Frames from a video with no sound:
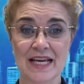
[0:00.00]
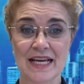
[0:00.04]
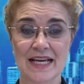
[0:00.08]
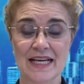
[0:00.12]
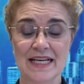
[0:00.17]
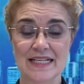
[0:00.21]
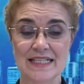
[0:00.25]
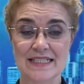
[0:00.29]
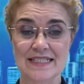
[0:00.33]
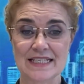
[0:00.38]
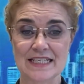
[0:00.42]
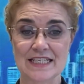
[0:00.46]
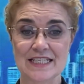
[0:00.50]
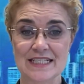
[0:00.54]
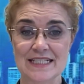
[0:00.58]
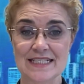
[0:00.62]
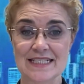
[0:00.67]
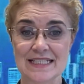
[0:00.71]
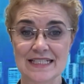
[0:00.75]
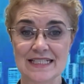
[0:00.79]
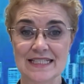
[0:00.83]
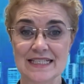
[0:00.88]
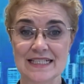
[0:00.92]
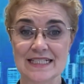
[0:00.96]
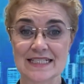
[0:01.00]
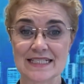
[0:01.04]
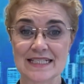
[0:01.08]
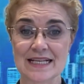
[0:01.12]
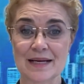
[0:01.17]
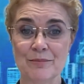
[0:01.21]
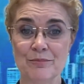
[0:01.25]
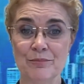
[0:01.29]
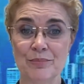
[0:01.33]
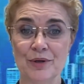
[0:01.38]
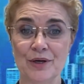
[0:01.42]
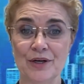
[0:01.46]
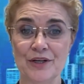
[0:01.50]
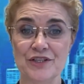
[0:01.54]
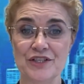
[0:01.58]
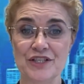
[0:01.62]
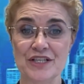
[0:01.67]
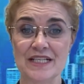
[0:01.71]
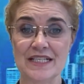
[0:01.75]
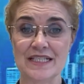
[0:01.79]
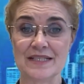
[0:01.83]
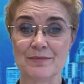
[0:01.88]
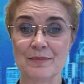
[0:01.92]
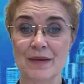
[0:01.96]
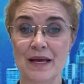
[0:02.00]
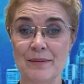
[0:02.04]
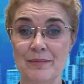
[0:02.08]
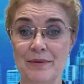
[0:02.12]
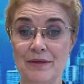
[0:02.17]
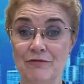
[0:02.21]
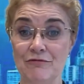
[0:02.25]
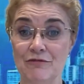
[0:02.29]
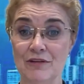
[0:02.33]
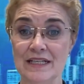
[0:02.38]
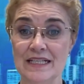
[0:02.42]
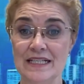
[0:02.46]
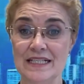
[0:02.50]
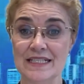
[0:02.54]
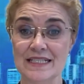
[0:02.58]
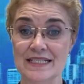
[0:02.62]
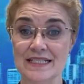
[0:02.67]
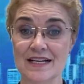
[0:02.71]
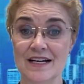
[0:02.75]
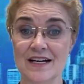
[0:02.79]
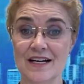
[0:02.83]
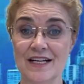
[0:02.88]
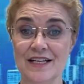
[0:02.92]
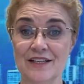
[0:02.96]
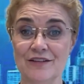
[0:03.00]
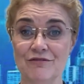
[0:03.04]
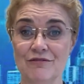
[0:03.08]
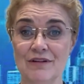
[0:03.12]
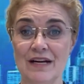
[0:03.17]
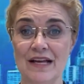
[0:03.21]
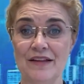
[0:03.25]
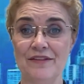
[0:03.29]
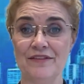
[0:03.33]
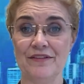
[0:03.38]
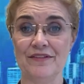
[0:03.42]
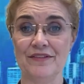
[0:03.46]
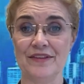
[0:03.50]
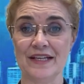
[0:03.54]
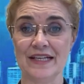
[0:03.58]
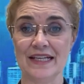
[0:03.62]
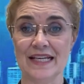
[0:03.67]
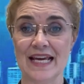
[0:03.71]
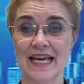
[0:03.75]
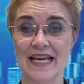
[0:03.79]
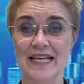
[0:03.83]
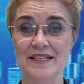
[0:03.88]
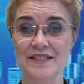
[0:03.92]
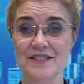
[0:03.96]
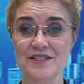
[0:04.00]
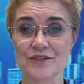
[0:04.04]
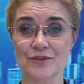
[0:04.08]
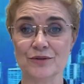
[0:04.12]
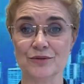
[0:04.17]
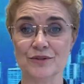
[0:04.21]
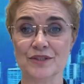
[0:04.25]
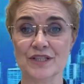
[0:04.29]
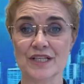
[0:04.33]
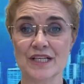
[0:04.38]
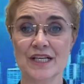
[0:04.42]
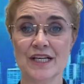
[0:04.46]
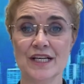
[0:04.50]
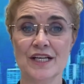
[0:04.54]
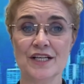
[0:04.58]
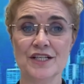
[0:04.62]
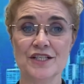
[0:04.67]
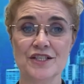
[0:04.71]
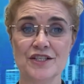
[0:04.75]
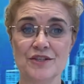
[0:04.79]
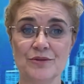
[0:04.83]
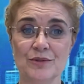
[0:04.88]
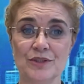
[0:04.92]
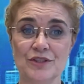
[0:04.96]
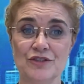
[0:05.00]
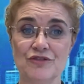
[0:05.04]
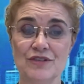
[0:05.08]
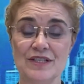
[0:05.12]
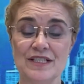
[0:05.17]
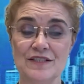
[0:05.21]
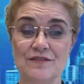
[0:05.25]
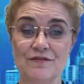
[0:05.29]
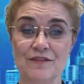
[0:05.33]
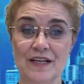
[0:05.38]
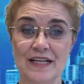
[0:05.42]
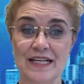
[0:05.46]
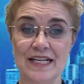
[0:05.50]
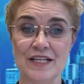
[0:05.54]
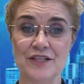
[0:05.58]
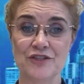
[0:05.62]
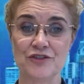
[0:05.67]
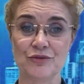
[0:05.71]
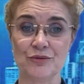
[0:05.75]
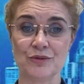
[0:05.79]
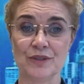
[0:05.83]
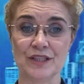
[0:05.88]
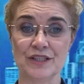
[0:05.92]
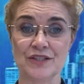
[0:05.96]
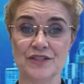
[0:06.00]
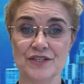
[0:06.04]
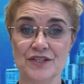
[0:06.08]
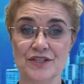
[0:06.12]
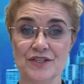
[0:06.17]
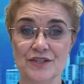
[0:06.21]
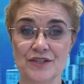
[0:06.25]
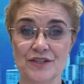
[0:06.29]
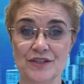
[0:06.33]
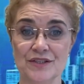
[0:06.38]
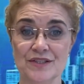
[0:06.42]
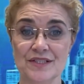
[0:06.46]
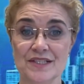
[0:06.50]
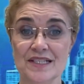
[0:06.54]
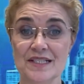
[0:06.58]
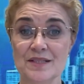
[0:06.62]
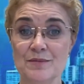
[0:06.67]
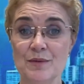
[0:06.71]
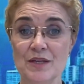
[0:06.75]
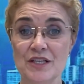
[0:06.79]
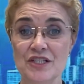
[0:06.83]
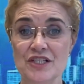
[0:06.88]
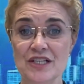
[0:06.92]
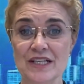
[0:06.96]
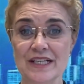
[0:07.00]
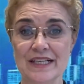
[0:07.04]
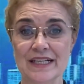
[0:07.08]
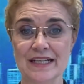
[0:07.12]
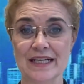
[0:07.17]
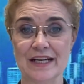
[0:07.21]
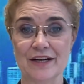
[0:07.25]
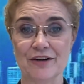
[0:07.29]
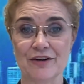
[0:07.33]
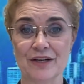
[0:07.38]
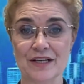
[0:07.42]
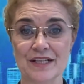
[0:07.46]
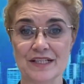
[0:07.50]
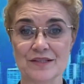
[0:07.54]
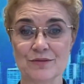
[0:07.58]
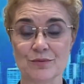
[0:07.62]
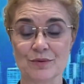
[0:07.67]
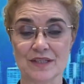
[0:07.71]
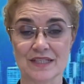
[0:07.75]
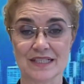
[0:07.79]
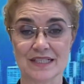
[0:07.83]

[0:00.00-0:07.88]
He suggested that some projects may be redesigned rather than cancelled to address financial concerns, especially in areas with